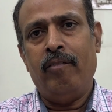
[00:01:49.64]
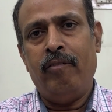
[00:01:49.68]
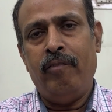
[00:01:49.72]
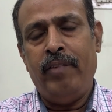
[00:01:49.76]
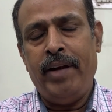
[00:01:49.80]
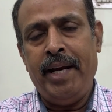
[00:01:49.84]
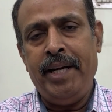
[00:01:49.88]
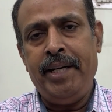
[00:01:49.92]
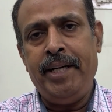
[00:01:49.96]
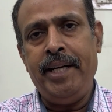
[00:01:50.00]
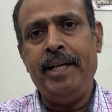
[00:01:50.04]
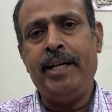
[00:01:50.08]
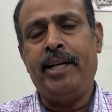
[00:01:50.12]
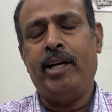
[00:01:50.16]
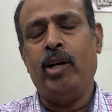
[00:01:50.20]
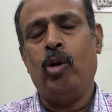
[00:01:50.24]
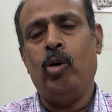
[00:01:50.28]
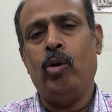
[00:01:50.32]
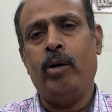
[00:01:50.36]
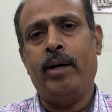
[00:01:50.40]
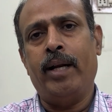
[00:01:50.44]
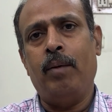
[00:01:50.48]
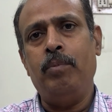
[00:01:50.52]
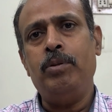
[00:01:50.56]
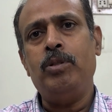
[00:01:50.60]
weight in
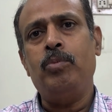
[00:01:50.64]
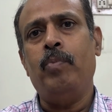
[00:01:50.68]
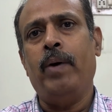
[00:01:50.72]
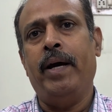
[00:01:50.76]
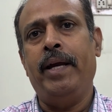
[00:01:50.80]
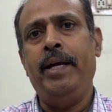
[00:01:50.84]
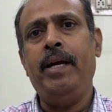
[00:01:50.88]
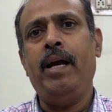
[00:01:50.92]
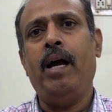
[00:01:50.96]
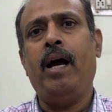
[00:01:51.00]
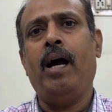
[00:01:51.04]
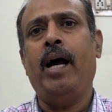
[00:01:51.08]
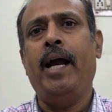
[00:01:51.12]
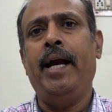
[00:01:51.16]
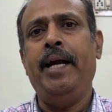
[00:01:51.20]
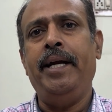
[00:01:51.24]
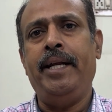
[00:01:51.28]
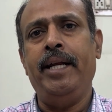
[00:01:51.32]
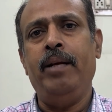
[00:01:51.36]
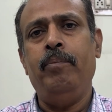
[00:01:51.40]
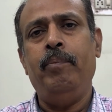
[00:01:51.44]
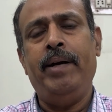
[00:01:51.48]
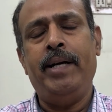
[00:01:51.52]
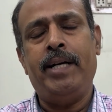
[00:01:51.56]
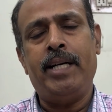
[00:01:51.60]
kilograms by height
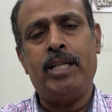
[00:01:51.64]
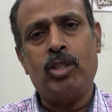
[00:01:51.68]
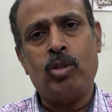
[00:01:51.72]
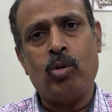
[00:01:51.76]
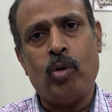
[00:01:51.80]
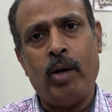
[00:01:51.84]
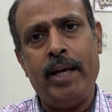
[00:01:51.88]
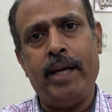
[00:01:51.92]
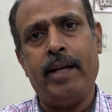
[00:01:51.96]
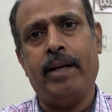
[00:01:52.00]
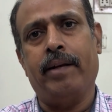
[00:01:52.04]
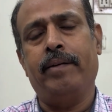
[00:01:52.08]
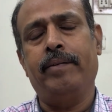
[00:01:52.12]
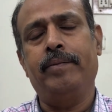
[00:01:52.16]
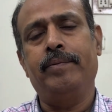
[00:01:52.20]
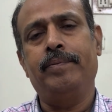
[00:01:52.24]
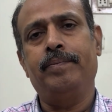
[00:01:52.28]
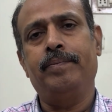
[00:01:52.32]
in meter square.